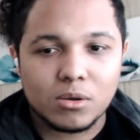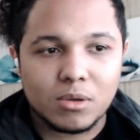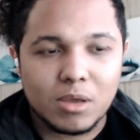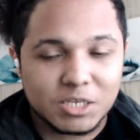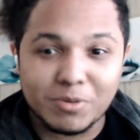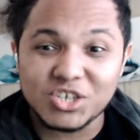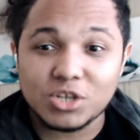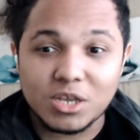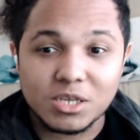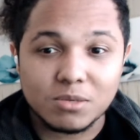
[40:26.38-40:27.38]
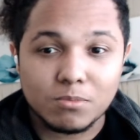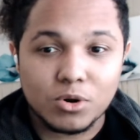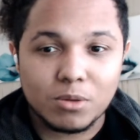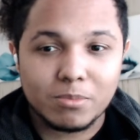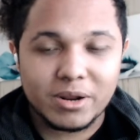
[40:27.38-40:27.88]
especially his
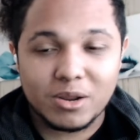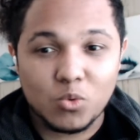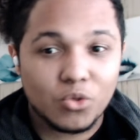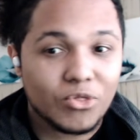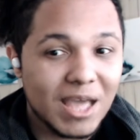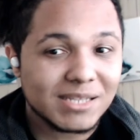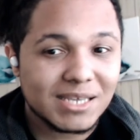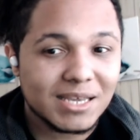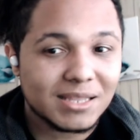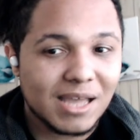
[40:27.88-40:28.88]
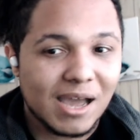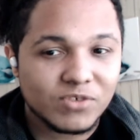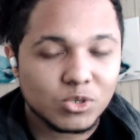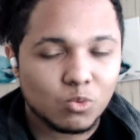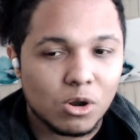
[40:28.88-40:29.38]
invulnerability. Would that take a dive
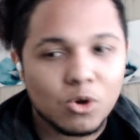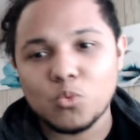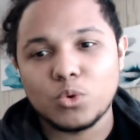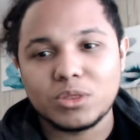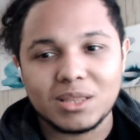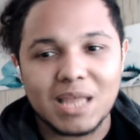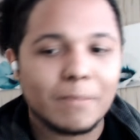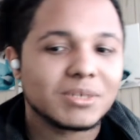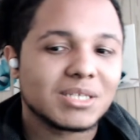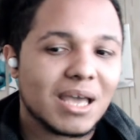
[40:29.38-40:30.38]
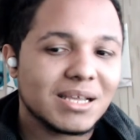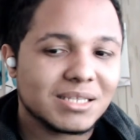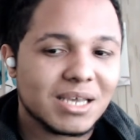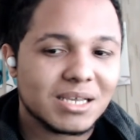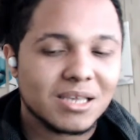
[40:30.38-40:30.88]
as well? Would the damage that he
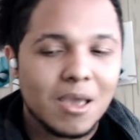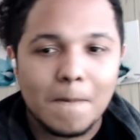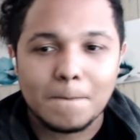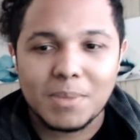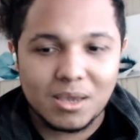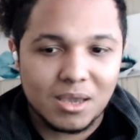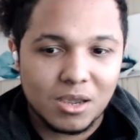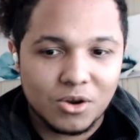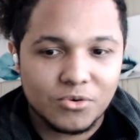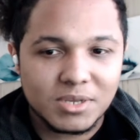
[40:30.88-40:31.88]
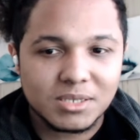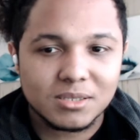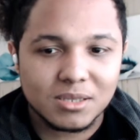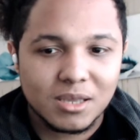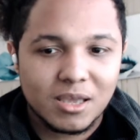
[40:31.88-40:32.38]
takes be increased
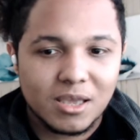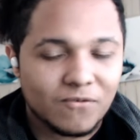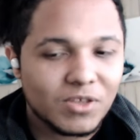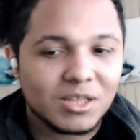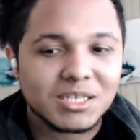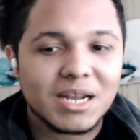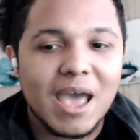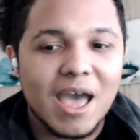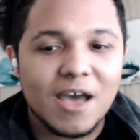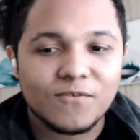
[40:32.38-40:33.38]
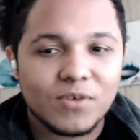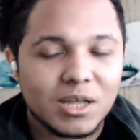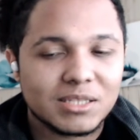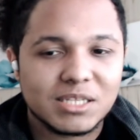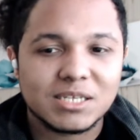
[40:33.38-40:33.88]
if he doesn't have
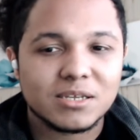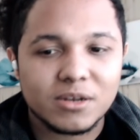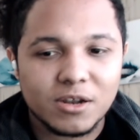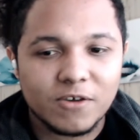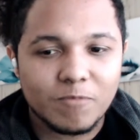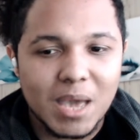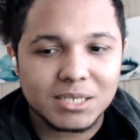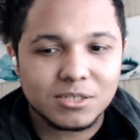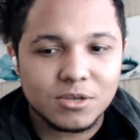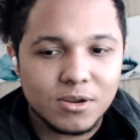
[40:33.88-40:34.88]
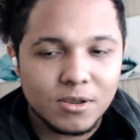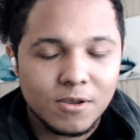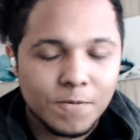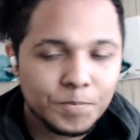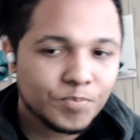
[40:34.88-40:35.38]
a decent enough master?
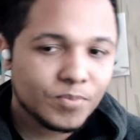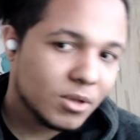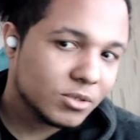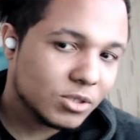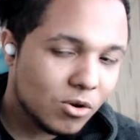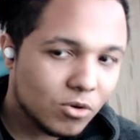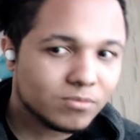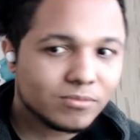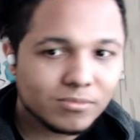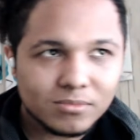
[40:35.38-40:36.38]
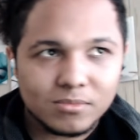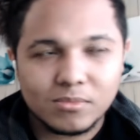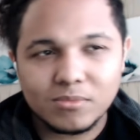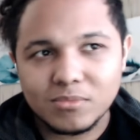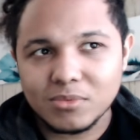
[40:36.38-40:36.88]
So
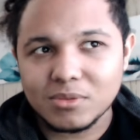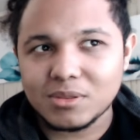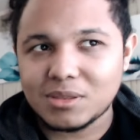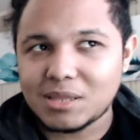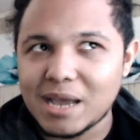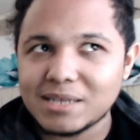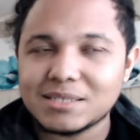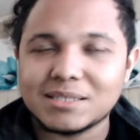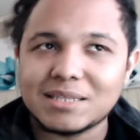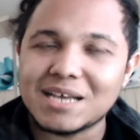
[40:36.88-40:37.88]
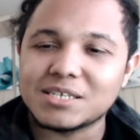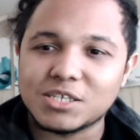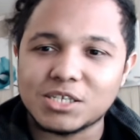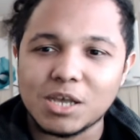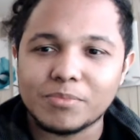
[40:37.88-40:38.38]
that's
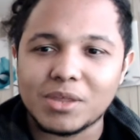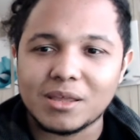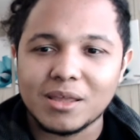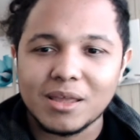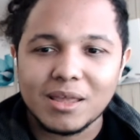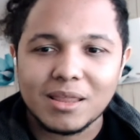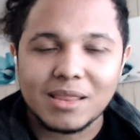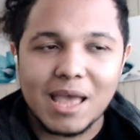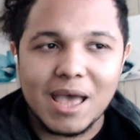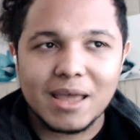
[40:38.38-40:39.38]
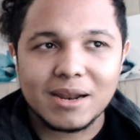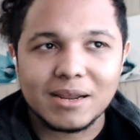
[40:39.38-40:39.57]
something that